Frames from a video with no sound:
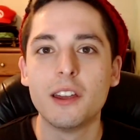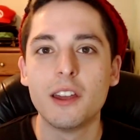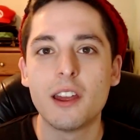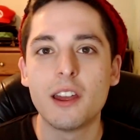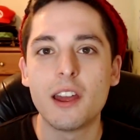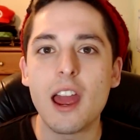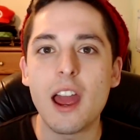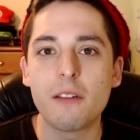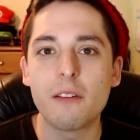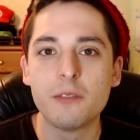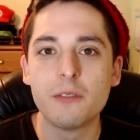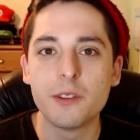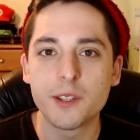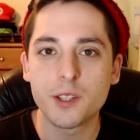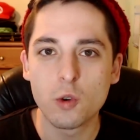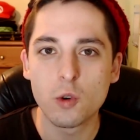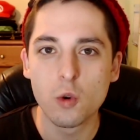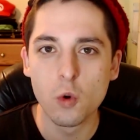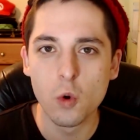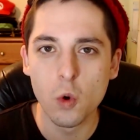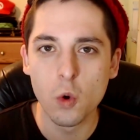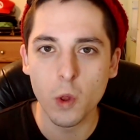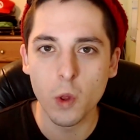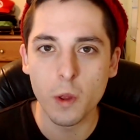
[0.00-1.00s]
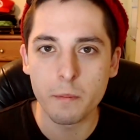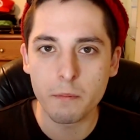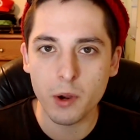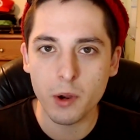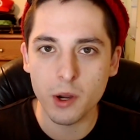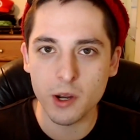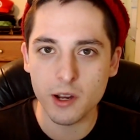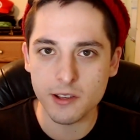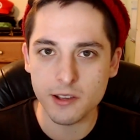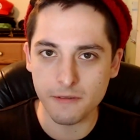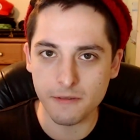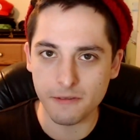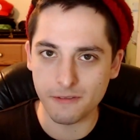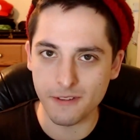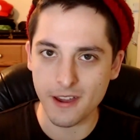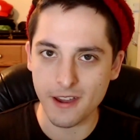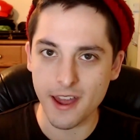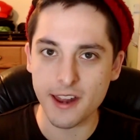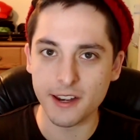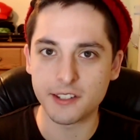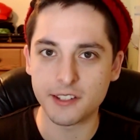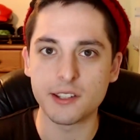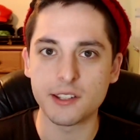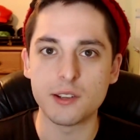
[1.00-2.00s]
have this cool immersive
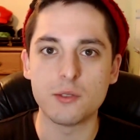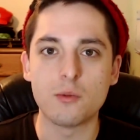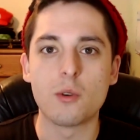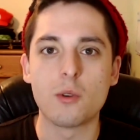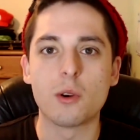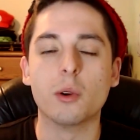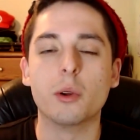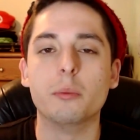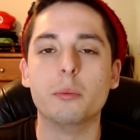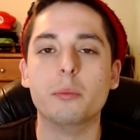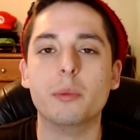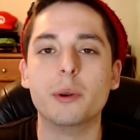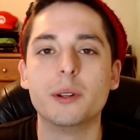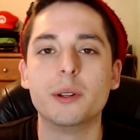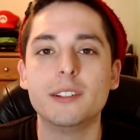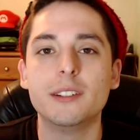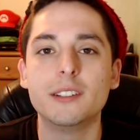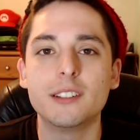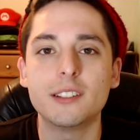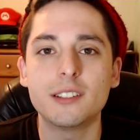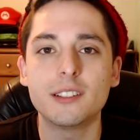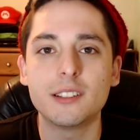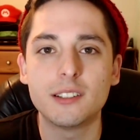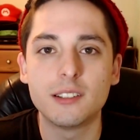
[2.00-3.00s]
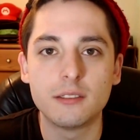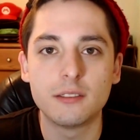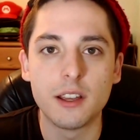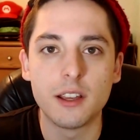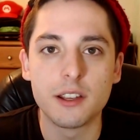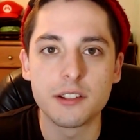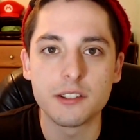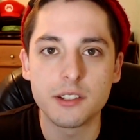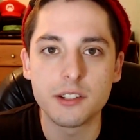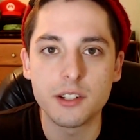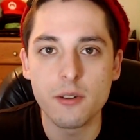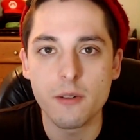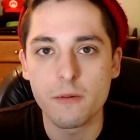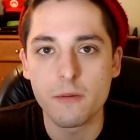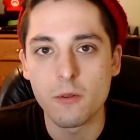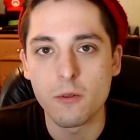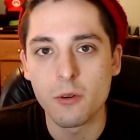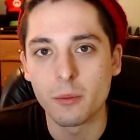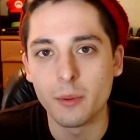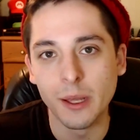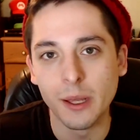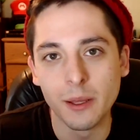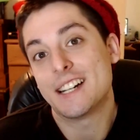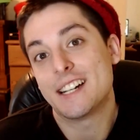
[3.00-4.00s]
fantasy world, but it just doesn't do it
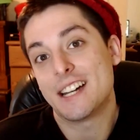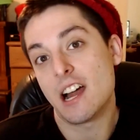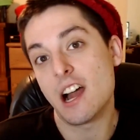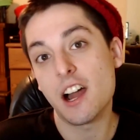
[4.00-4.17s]
for me.